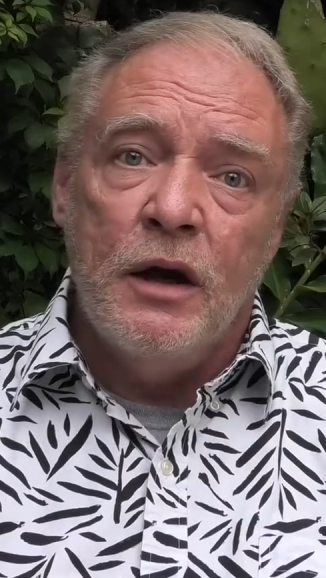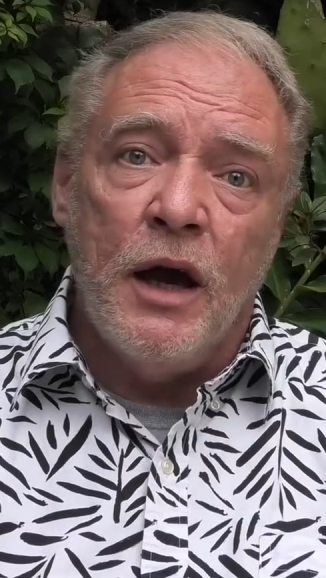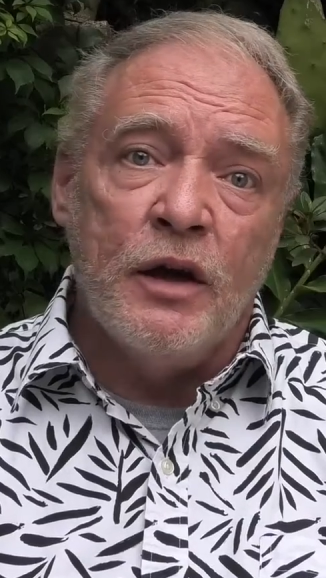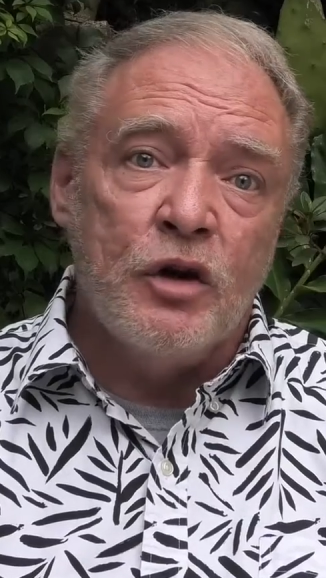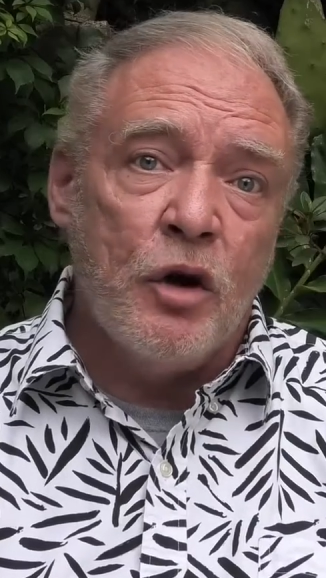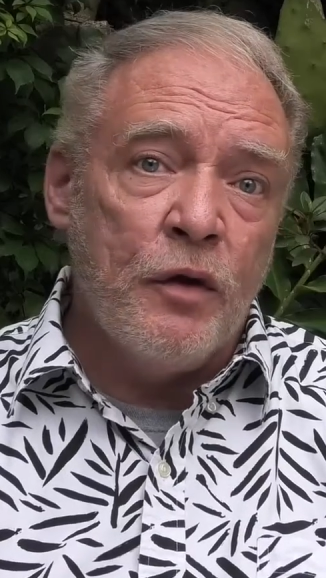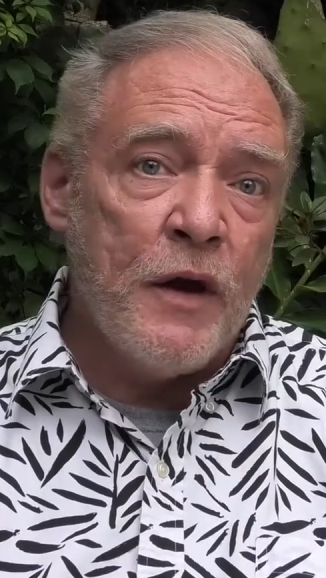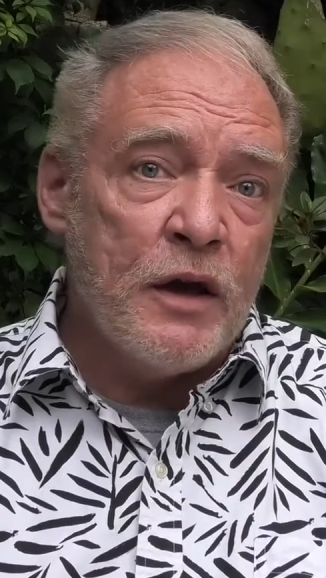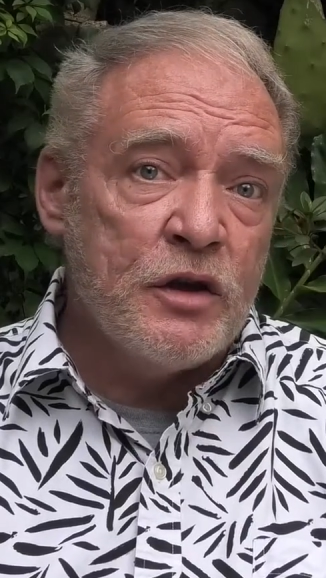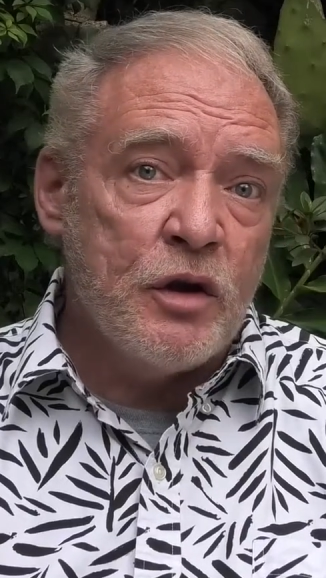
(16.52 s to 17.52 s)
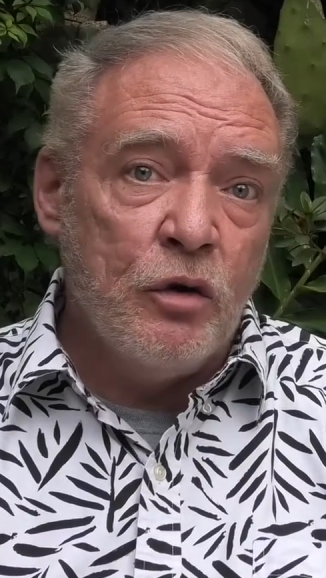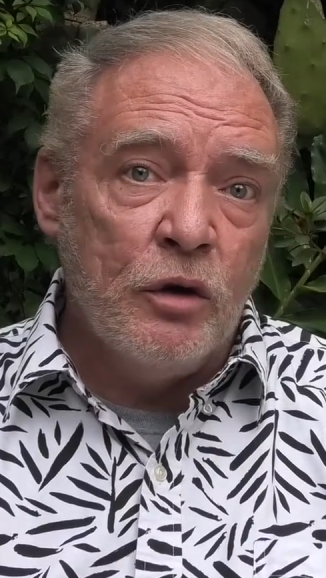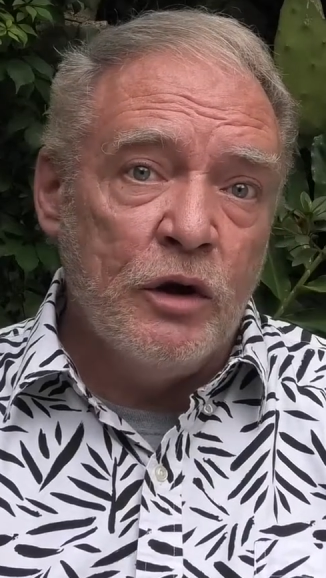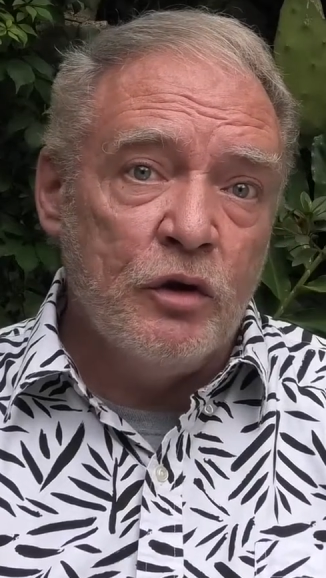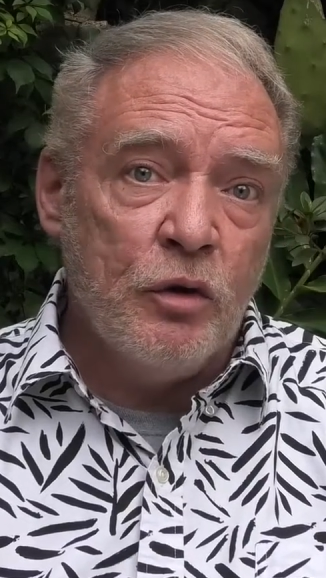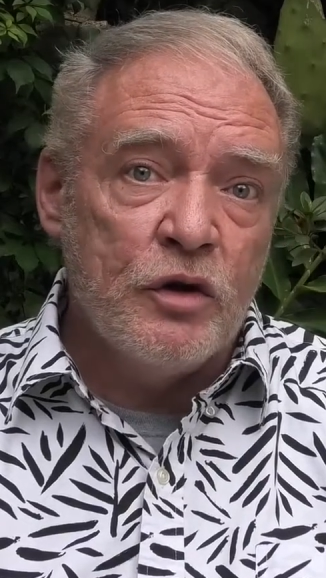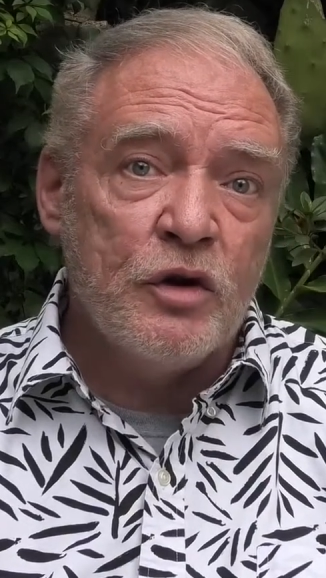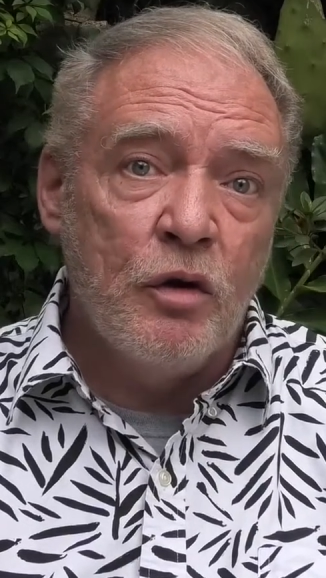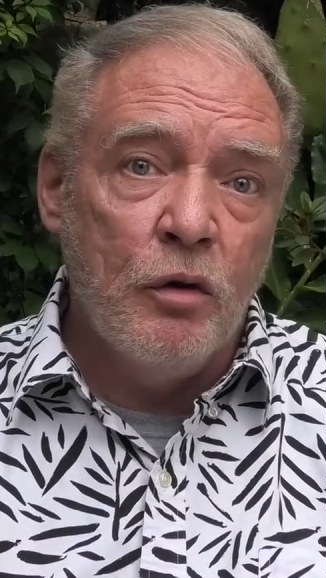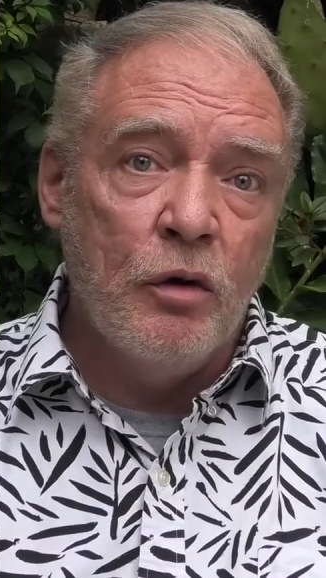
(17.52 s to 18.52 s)
and turn that school into a
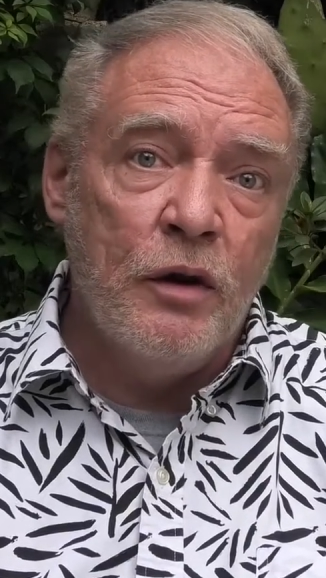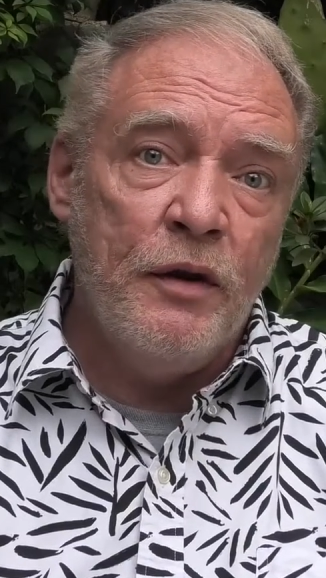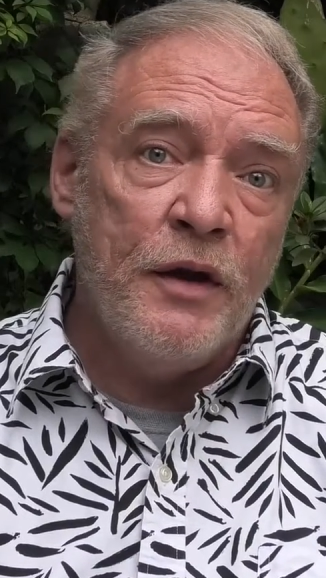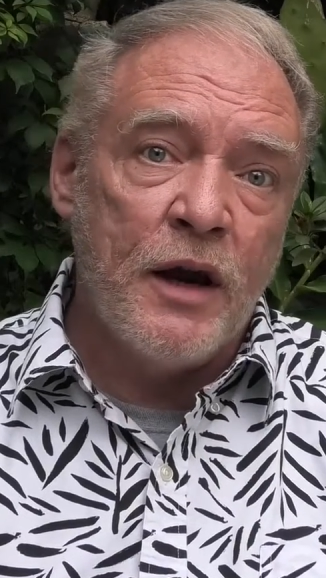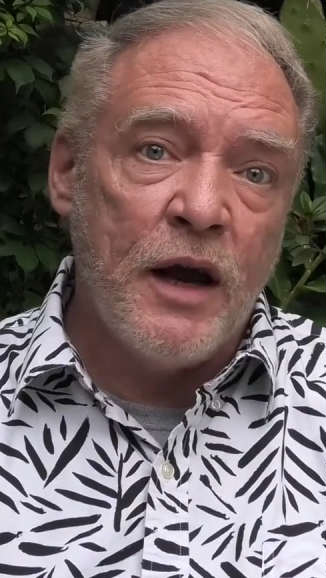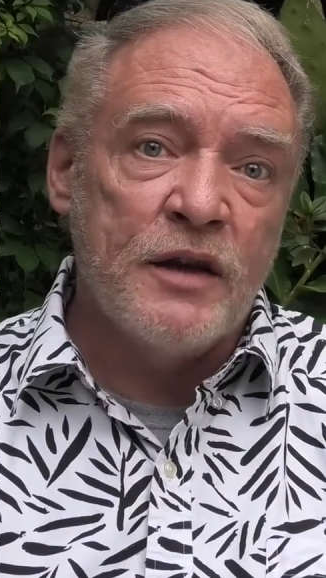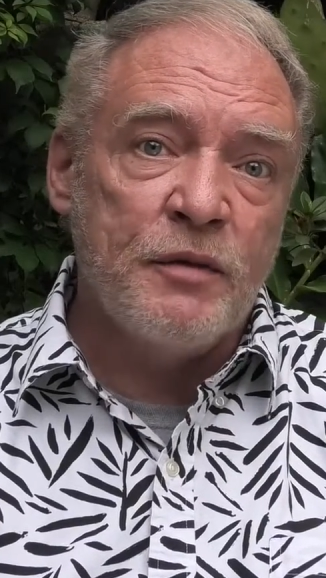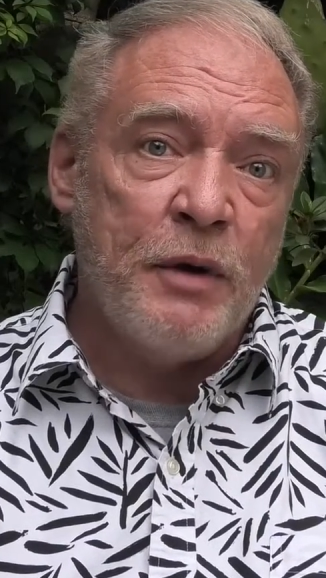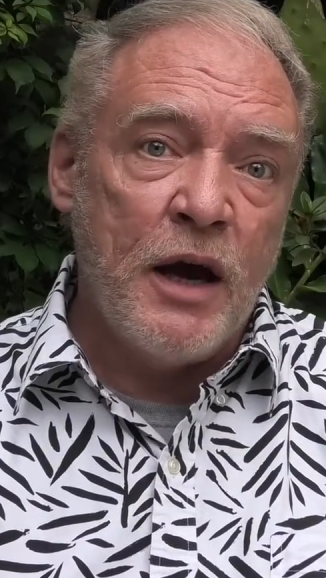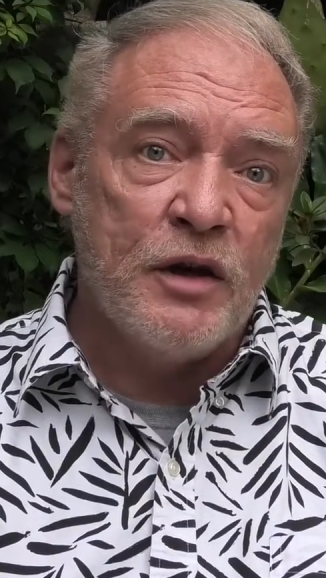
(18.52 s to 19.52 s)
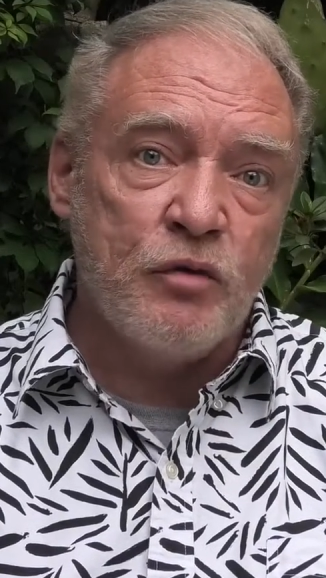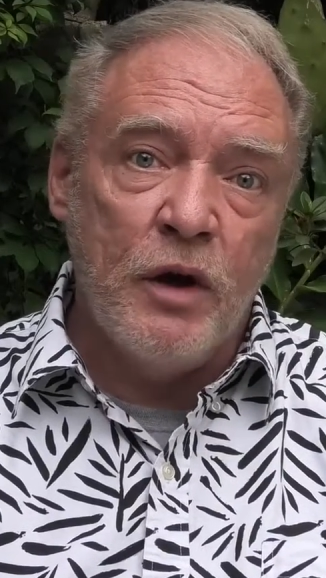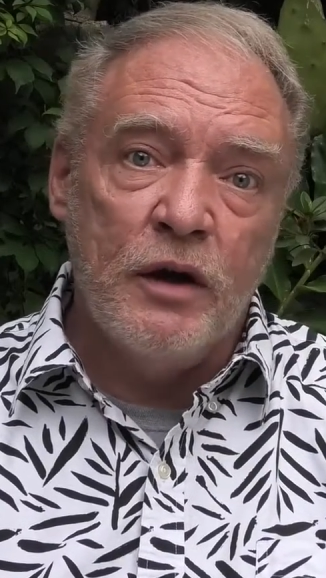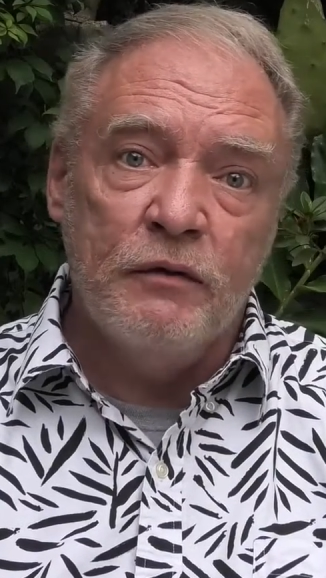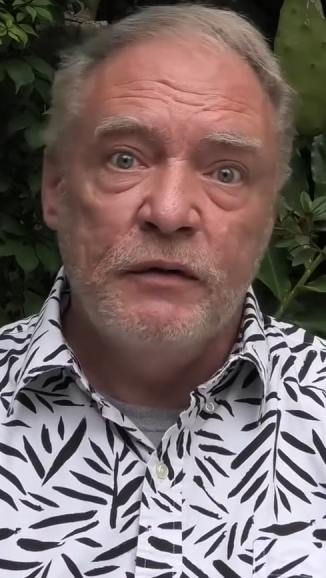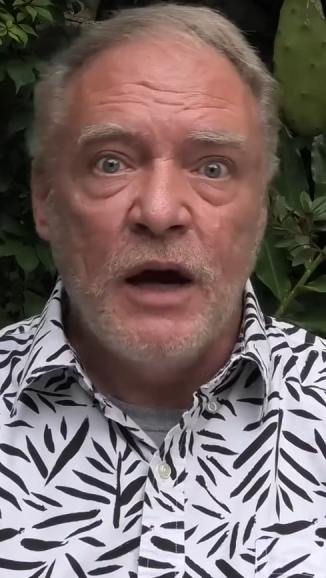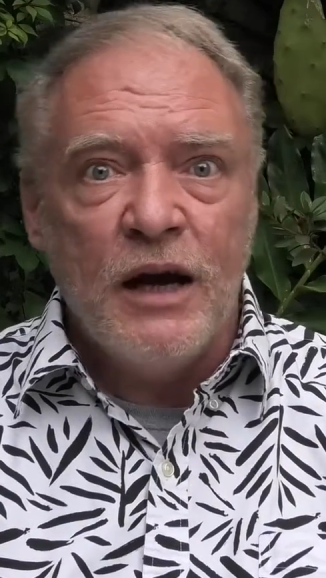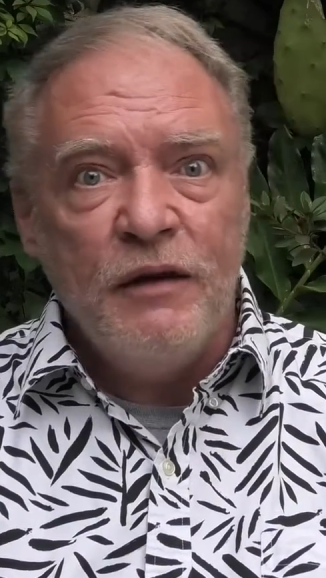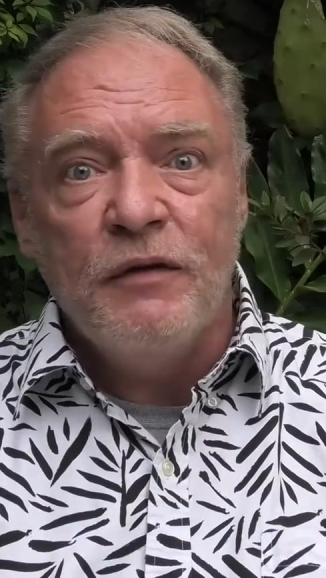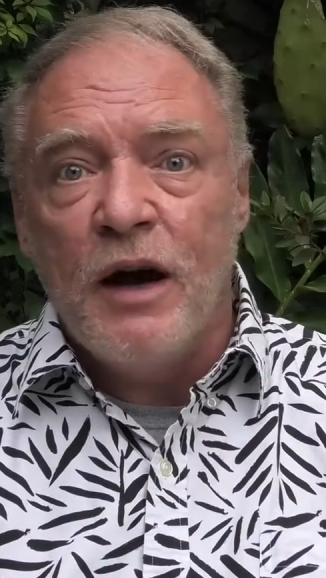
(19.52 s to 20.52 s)
school that has a pass rate of
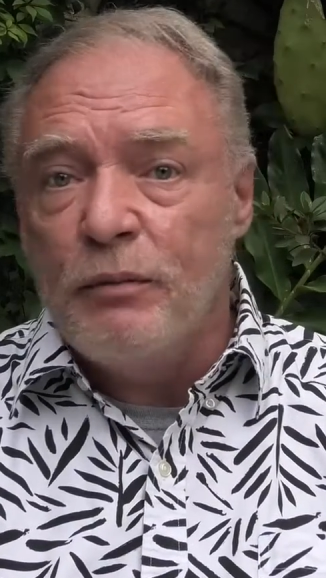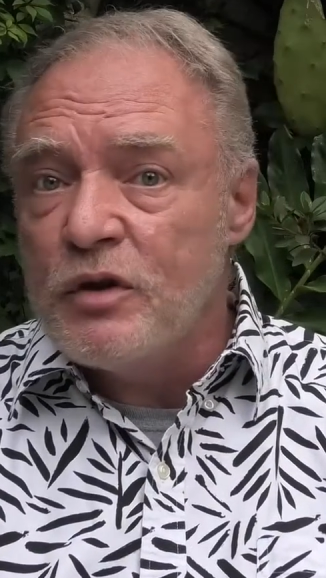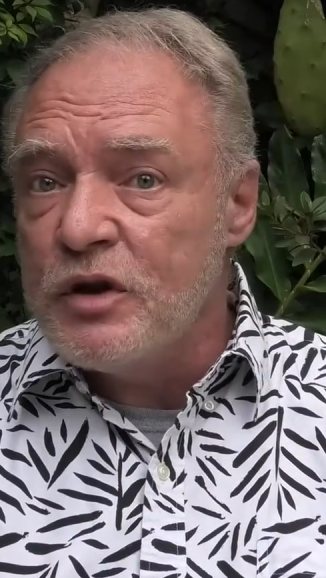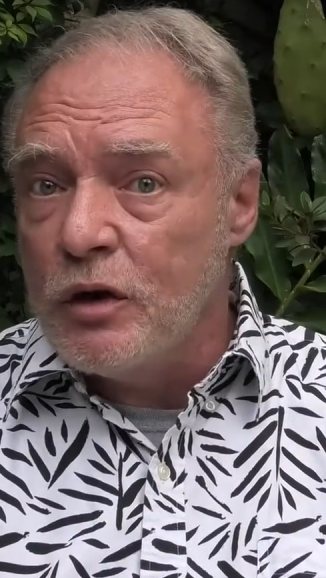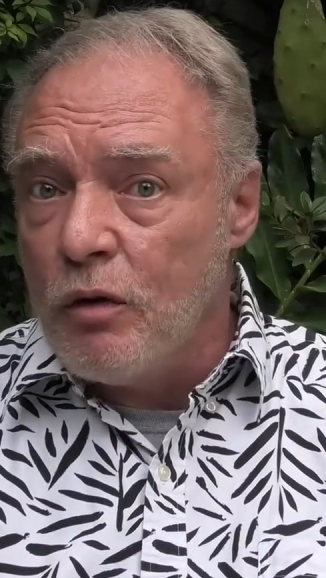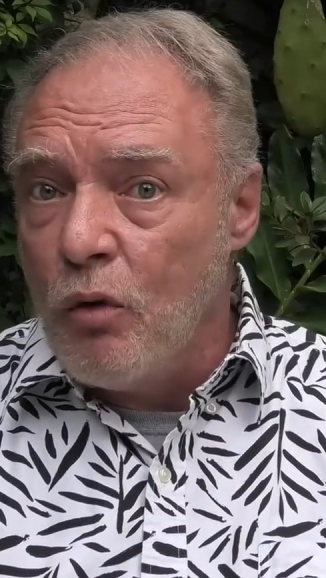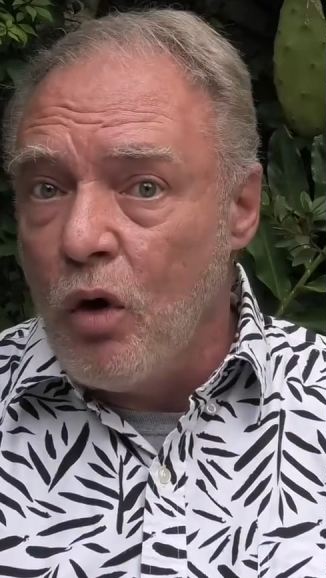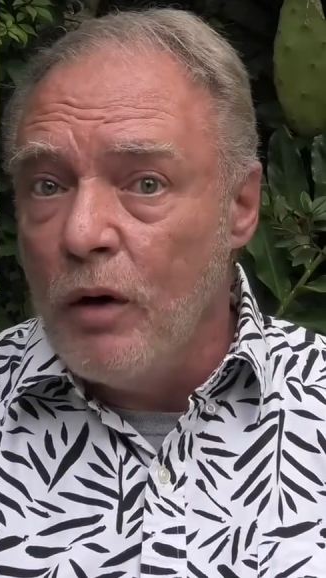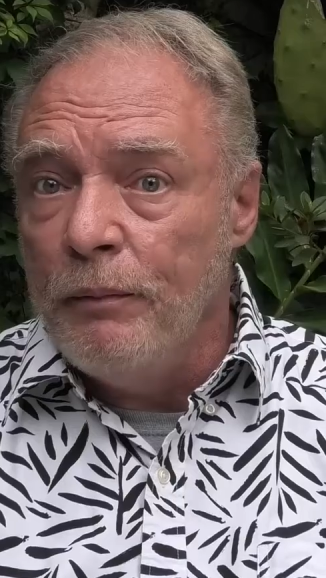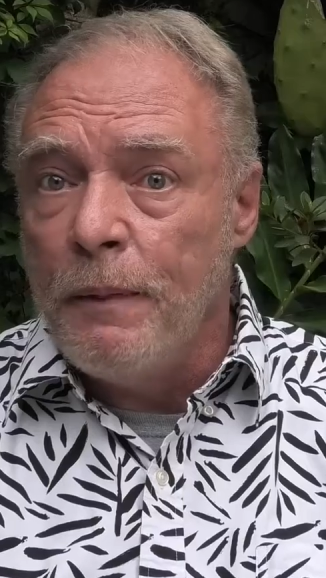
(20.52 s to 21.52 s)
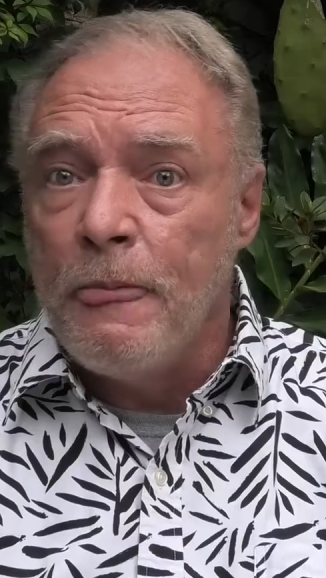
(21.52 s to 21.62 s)
95% or more?